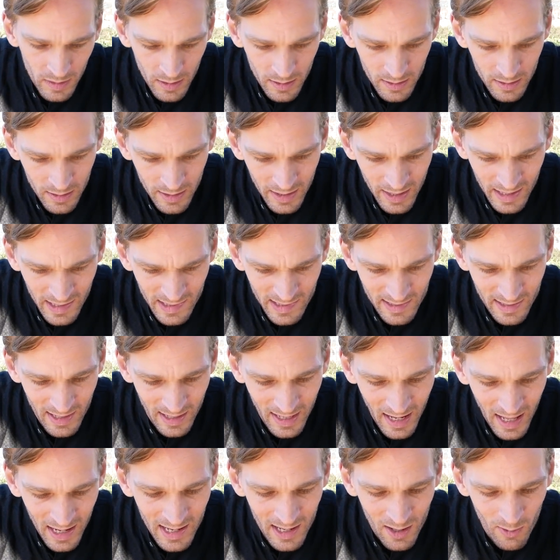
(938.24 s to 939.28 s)
Next,
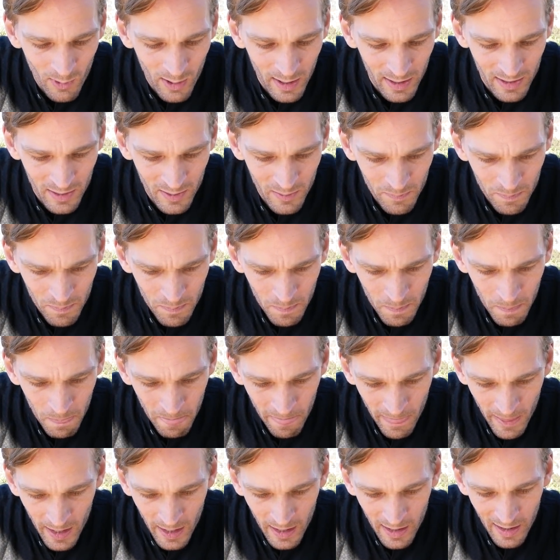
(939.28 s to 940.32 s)
lucky one.
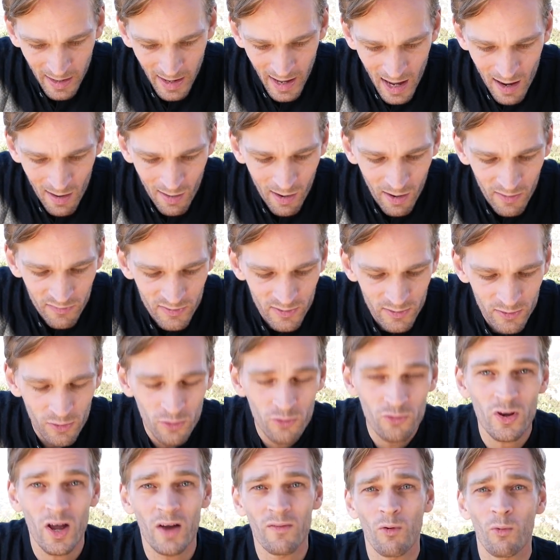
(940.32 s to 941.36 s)
How often do you
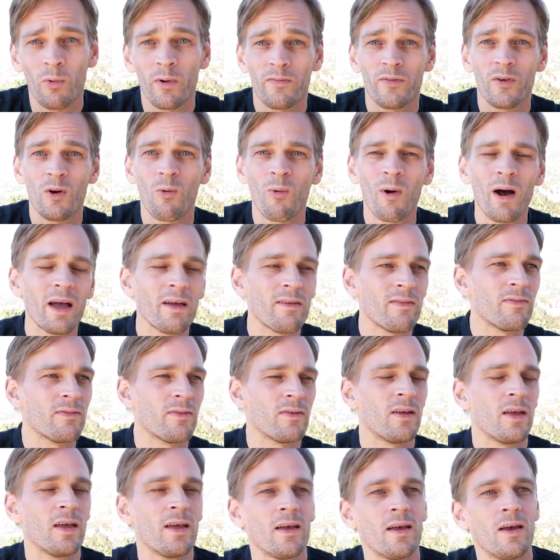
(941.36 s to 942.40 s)
travel with your wife?
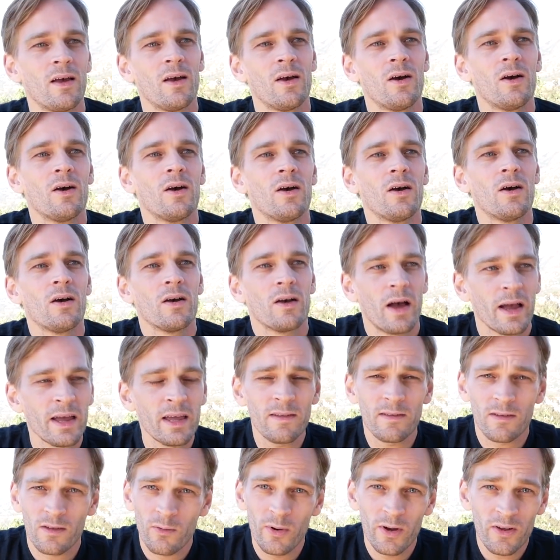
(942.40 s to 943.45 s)
I get
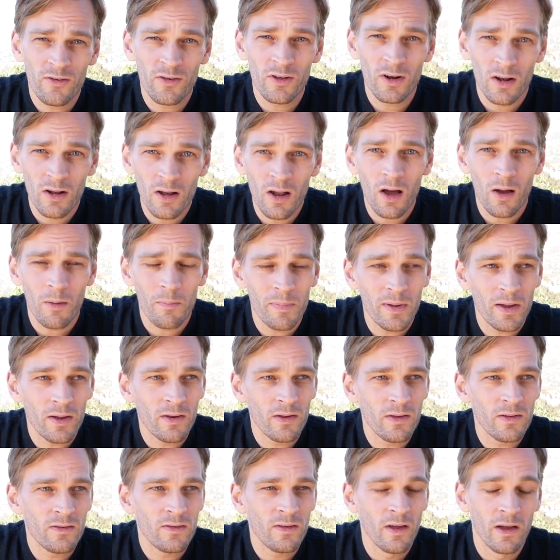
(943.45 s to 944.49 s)
this question a lot
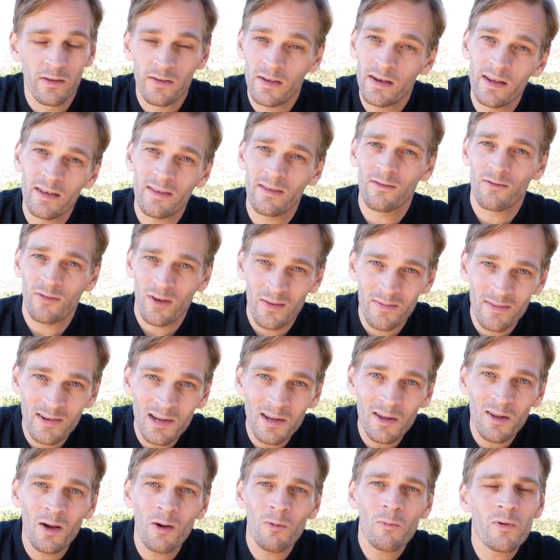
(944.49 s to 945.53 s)
because she doesn't travel a
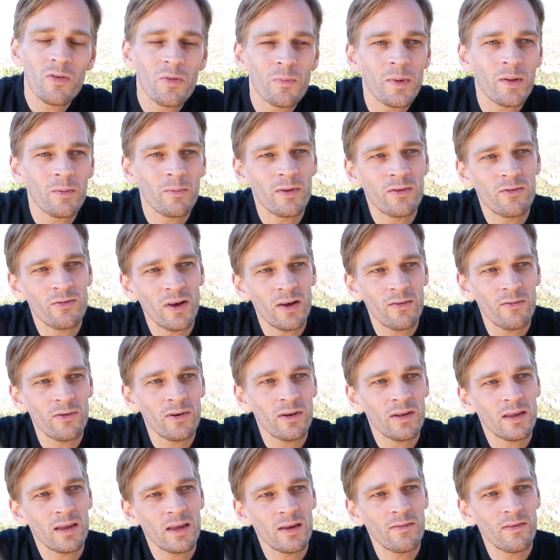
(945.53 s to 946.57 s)
lot with me. We travel
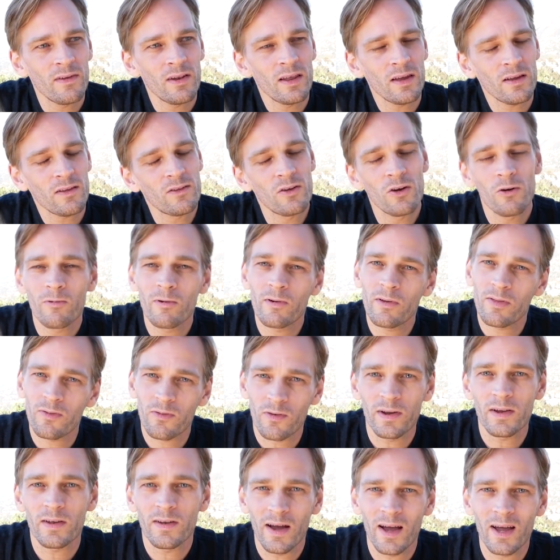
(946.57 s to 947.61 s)
together like 2 or
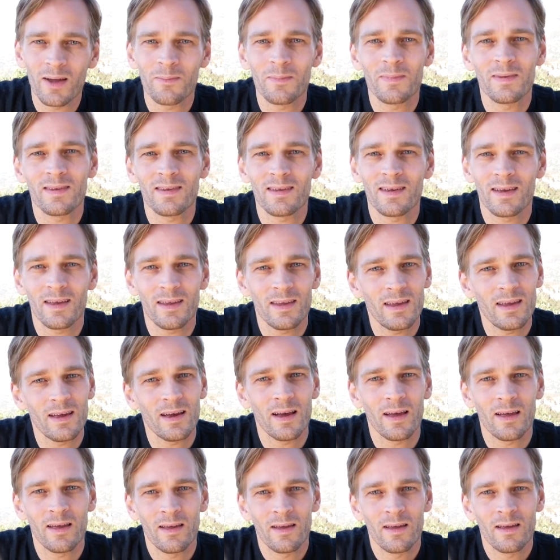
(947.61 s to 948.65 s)
3 times a
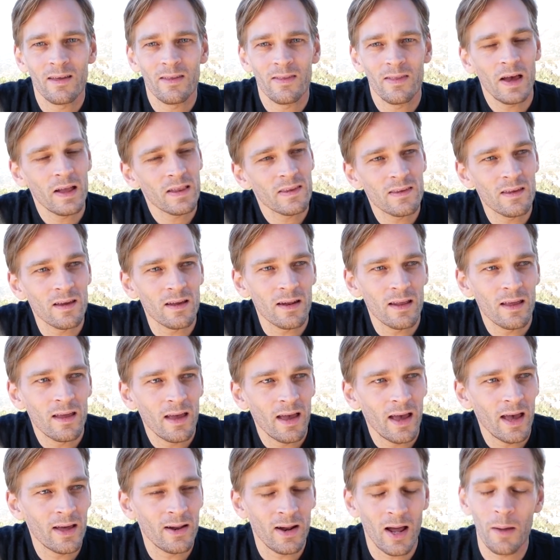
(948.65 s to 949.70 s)
year. That's it.
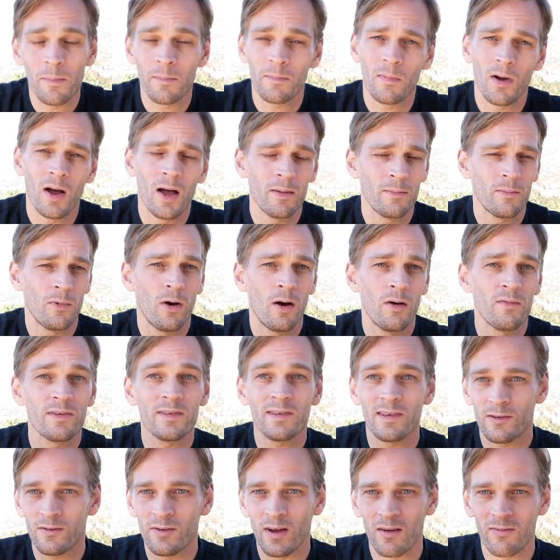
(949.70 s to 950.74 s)
And I'm
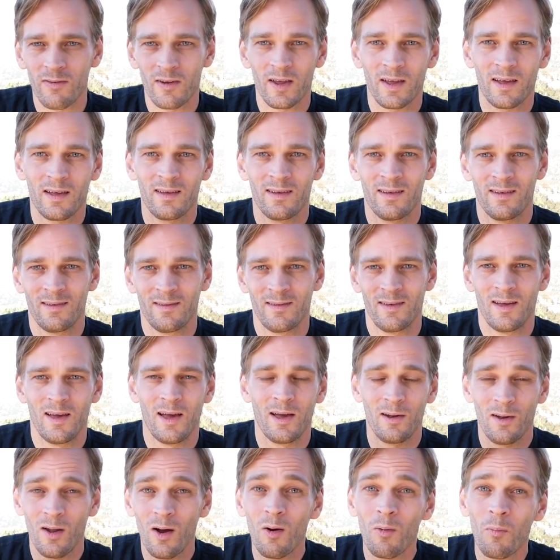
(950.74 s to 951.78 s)
obviously traveling a
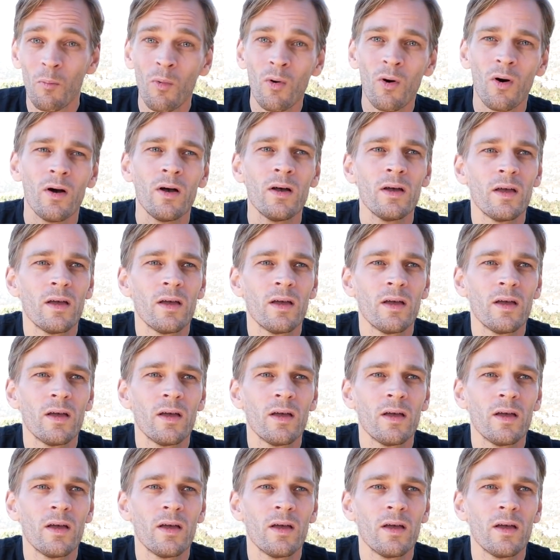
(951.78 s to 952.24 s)
lot more.